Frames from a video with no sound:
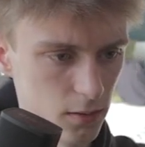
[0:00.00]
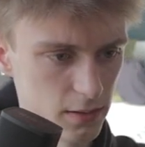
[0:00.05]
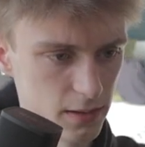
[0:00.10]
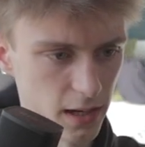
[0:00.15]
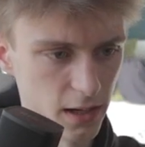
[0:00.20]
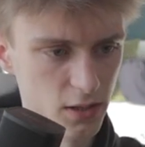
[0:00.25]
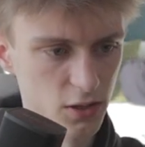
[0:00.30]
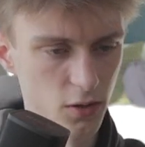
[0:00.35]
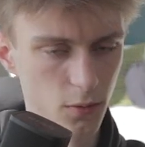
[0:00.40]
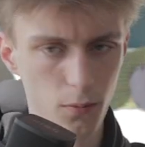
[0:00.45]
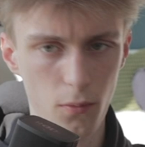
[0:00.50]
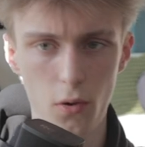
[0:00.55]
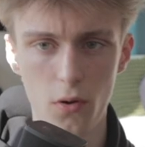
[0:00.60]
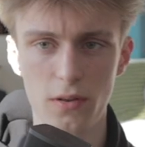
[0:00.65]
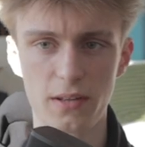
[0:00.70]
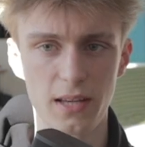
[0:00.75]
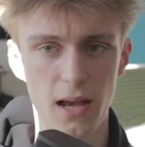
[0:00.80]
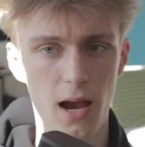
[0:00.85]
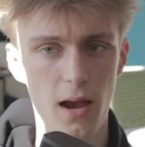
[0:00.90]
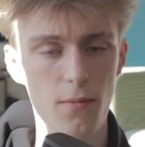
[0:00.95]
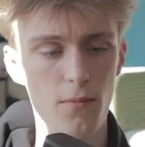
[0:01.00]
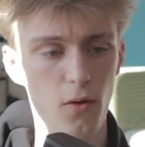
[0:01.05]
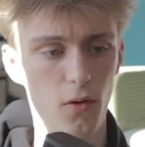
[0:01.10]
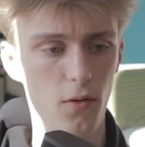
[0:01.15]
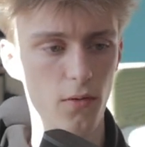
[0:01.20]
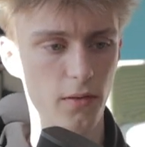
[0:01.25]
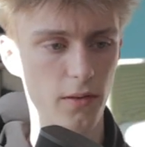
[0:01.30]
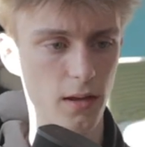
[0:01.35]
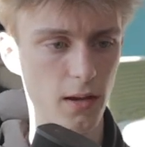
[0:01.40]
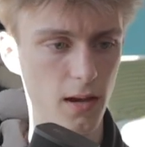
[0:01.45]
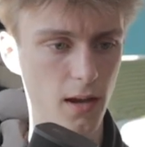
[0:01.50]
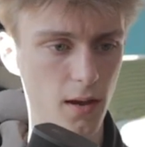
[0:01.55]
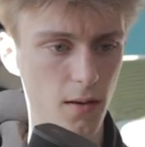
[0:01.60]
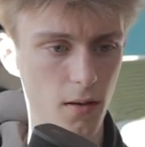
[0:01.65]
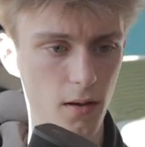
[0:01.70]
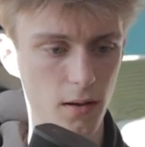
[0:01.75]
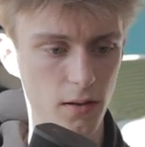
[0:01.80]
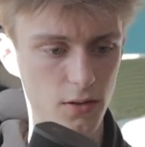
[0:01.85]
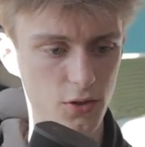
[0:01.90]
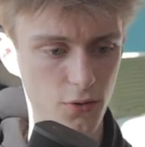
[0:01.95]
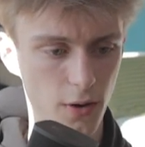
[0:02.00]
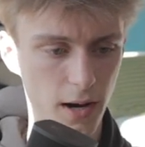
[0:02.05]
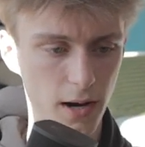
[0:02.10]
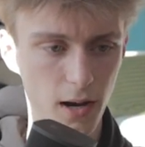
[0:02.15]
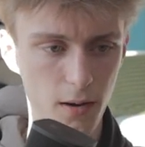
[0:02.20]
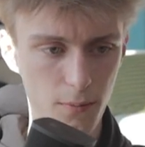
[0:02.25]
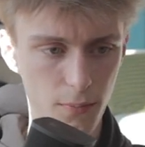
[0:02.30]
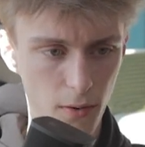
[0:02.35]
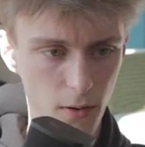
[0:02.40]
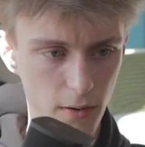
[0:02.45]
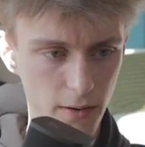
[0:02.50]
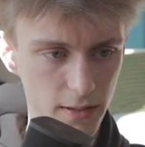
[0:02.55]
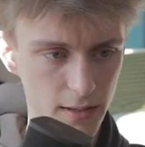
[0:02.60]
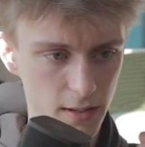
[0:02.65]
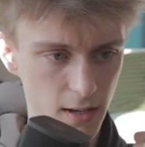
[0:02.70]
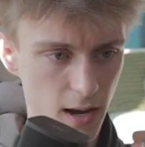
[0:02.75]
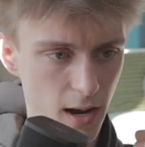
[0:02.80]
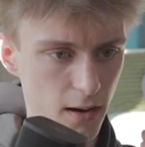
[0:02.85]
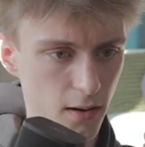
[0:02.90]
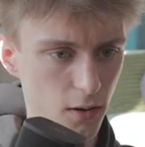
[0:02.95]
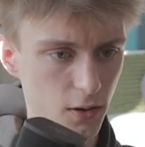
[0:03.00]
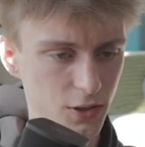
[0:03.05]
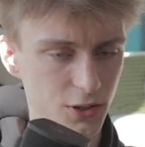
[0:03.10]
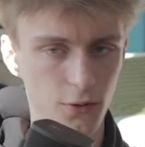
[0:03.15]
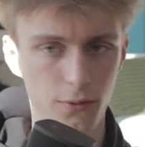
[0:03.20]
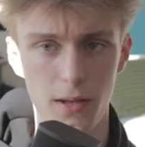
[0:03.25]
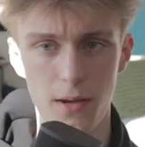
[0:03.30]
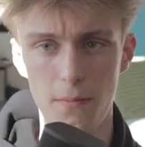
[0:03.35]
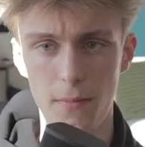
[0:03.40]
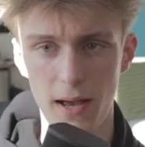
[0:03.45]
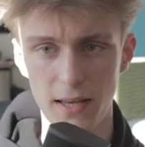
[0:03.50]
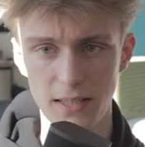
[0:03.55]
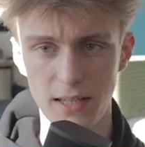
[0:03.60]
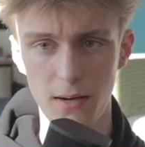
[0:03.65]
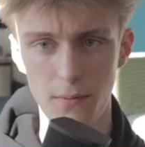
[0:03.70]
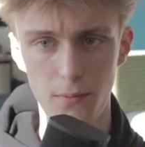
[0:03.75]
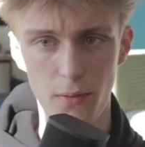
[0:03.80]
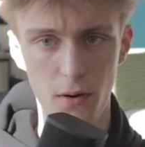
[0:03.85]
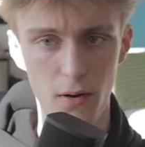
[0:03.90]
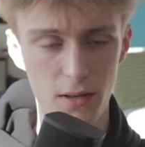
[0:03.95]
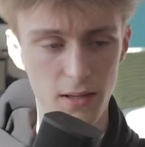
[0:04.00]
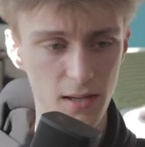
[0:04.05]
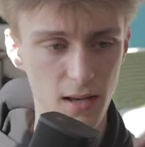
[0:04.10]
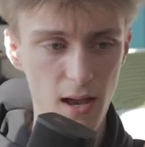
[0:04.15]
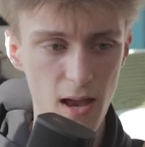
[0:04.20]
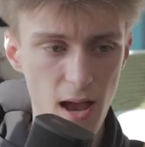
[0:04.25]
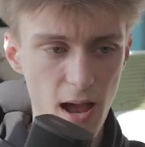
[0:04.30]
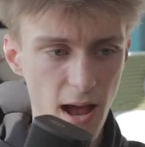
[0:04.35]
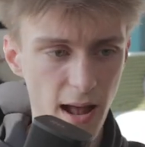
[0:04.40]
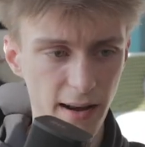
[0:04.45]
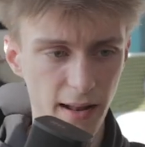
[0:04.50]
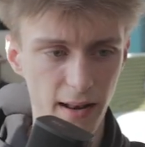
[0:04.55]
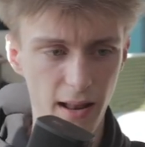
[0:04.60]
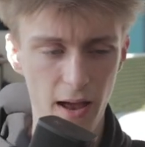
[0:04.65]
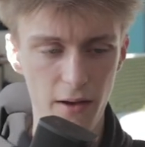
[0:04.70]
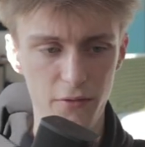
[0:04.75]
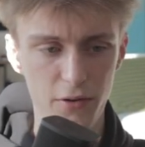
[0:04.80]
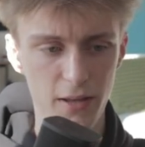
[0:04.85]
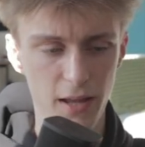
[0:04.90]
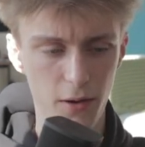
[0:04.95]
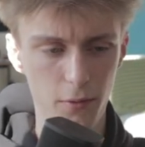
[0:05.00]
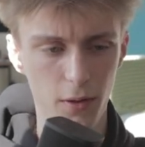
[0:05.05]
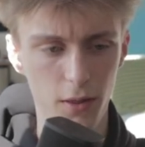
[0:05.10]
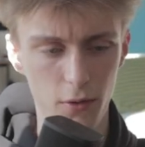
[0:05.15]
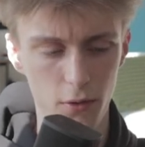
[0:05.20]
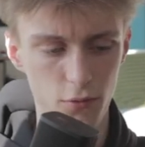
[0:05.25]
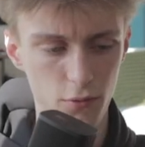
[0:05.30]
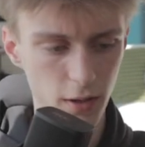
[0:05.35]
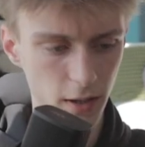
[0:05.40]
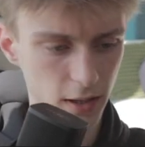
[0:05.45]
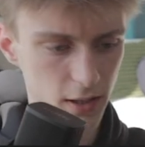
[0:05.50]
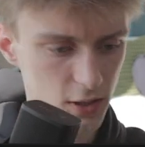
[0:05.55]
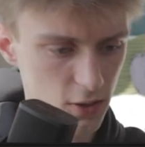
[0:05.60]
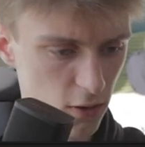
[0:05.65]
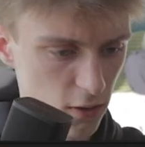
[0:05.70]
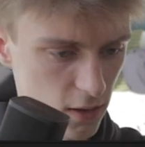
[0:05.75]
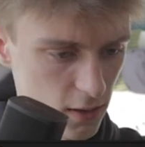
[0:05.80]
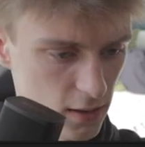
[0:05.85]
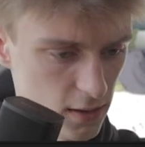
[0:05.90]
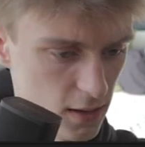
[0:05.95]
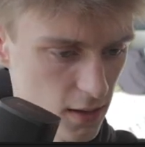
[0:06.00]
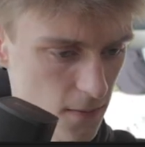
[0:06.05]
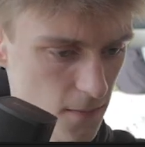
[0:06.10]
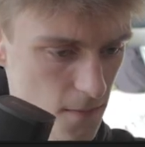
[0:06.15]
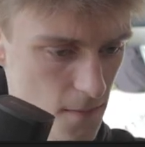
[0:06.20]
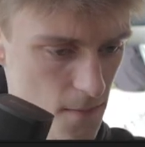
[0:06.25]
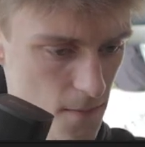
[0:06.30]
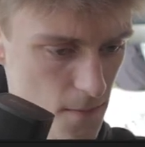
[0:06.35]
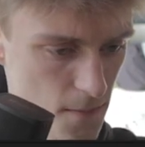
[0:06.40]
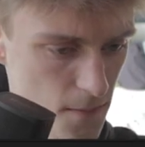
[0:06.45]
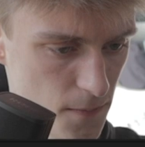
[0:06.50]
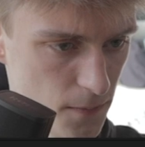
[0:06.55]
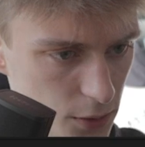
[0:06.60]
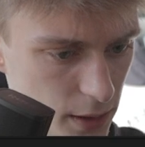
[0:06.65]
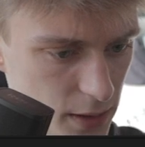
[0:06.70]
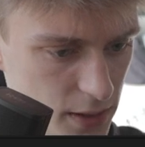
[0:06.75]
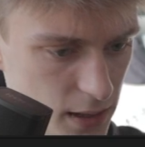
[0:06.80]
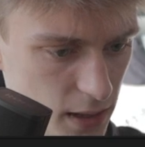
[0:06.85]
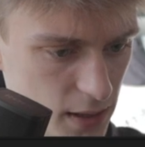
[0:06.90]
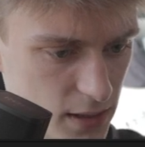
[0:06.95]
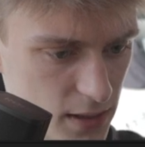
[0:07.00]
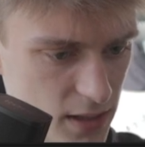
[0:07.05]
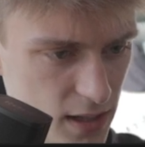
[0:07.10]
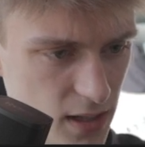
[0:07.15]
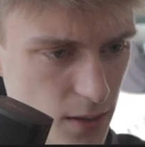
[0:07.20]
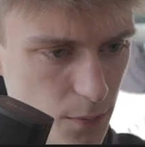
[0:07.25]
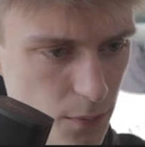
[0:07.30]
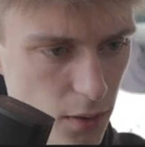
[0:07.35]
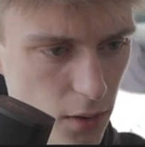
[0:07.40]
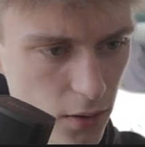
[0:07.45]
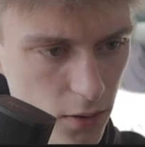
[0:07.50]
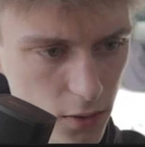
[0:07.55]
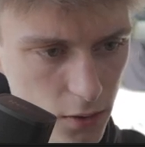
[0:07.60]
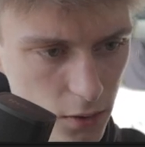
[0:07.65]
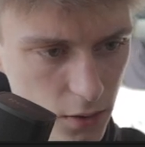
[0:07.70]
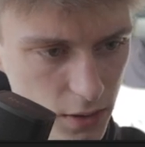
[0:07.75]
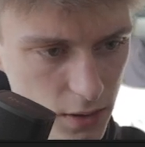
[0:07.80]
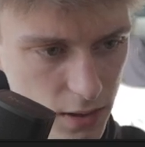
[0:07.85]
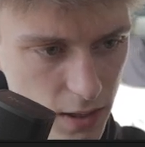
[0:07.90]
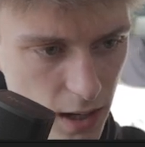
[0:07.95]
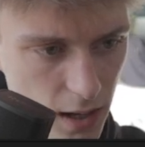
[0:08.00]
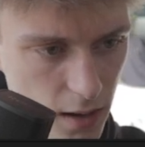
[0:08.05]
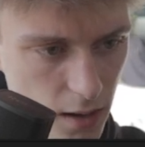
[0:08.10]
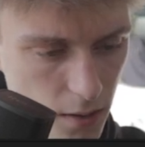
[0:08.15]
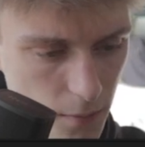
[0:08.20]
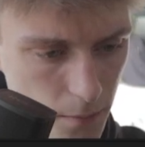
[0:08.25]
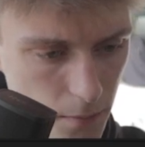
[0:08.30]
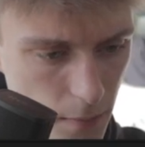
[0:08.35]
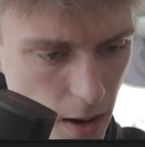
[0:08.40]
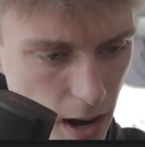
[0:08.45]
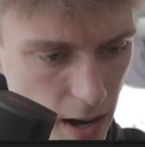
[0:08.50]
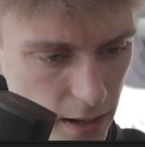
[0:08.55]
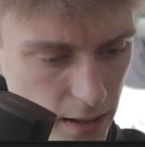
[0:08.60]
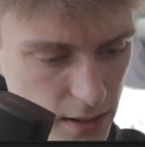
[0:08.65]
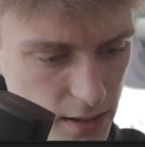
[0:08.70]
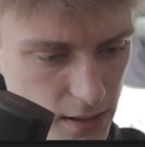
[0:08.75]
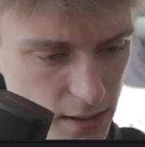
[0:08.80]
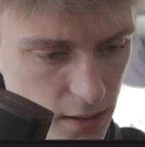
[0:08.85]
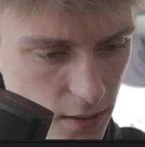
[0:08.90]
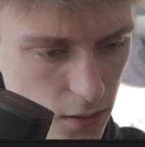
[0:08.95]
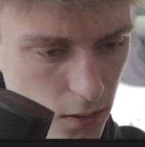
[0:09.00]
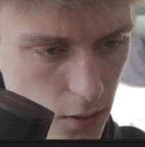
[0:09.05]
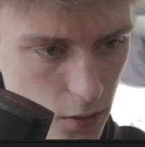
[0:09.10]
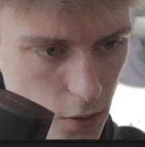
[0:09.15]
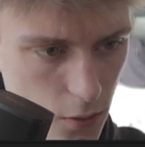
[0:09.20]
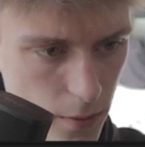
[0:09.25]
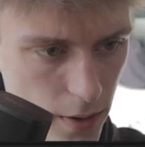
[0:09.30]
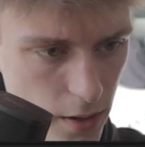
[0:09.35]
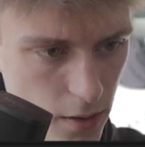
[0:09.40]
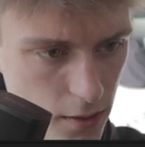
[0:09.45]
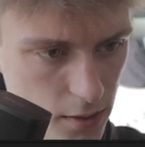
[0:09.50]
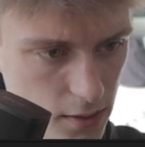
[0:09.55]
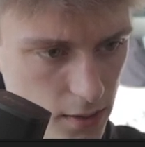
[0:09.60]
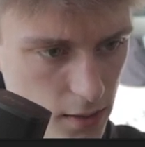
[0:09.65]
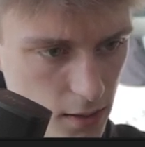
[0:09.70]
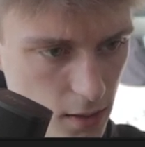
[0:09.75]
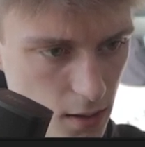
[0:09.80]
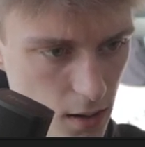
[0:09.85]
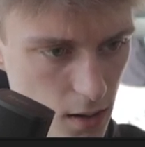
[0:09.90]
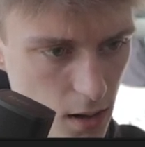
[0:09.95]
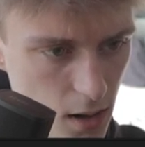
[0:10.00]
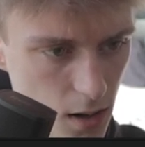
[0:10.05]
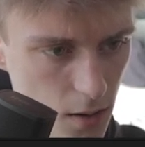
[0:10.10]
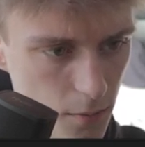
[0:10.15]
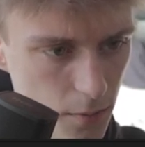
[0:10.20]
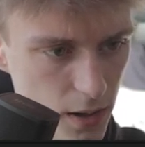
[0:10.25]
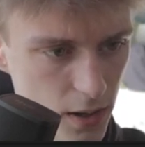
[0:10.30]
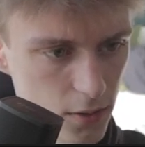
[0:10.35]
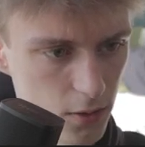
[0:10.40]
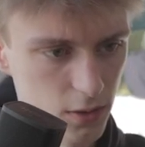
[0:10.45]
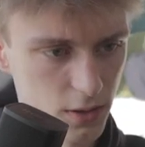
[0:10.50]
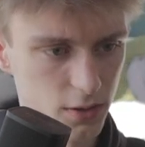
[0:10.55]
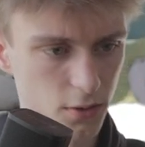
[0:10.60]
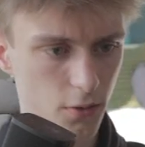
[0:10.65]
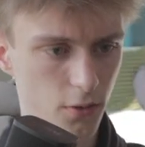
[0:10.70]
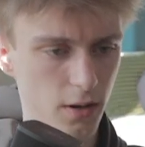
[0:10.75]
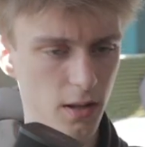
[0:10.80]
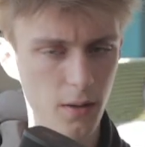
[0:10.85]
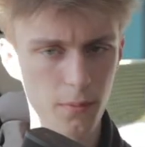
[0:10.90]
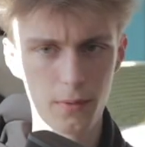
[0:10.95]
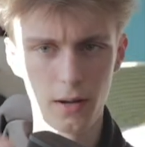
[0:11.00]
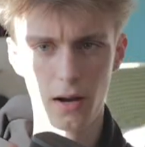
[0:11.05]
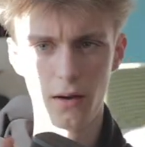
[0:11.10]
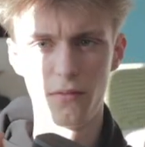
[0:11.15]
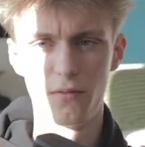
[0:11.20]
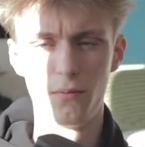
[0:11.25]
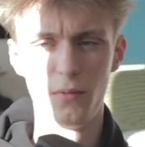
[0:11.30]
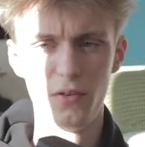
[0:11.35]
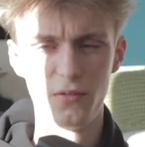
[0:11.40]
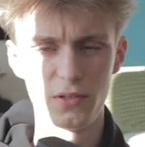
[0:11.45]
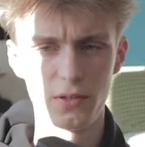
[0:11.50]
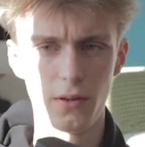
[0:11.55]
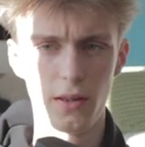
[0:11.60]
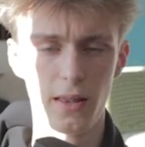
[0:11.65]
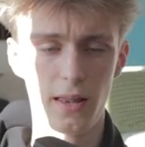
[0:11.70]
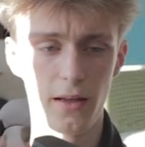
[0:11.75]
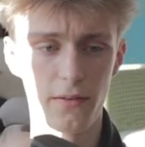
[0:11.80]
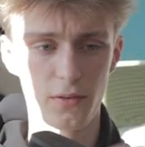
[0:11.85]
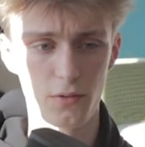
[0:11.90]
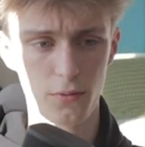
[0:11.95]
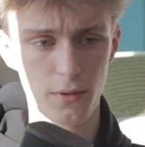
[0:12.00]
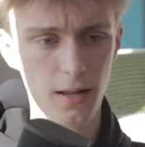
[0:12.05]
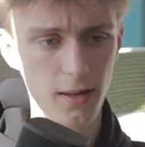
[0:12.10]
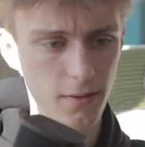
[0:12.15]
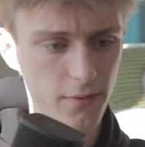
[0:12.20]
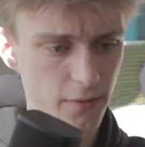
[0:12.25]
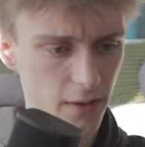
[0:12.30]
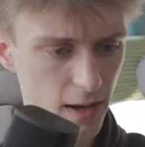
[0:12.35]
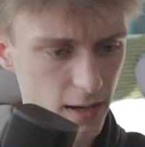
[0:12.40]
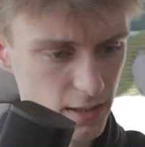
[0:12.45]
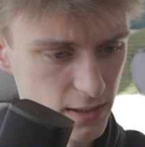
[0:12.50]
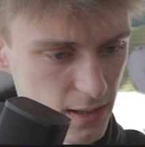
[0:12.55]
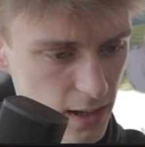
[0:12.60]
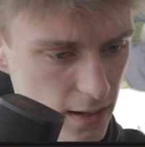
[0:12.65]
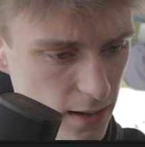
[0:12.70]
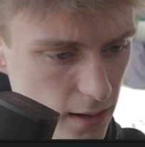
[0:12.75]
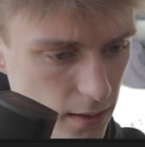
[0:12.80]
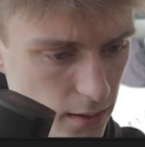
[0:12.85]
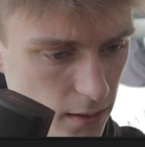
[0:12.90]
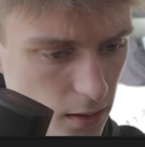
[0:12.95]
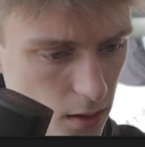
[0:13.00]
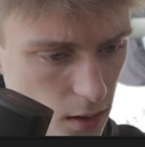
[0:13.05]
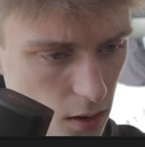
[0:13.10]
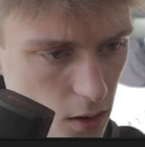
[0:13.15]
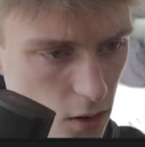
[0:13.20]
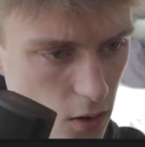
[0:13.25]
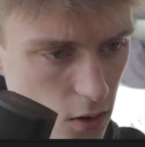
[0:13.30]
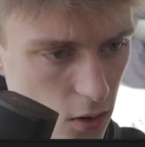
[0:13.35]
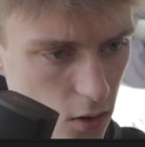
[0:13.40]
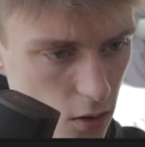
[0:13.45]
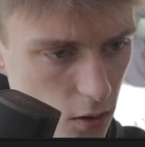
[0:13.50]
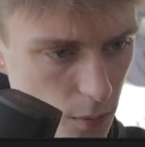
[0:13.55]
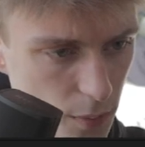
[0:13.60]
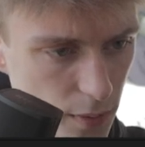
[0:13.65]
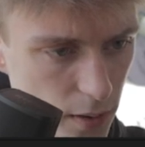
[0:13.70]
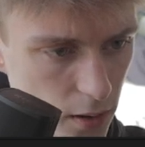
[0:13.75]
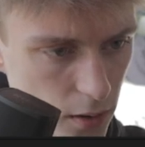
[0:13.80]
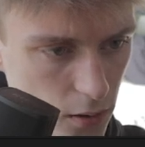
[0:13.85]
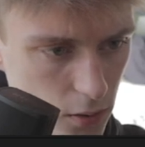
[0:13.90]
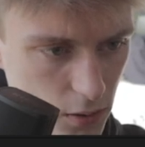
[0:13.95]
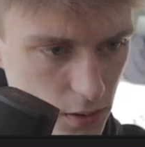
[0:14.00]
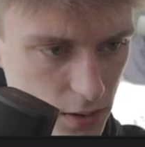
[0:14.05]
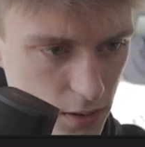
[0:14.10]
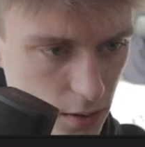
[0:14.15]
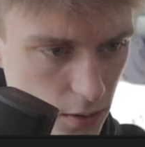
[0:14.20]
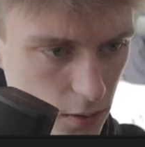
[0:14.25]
take some more time on the tracking part and also on the masking part, and then everything will look really solid. So as you can see, the particles might still look weird because our clip kind of moves to the left really fast and then our particles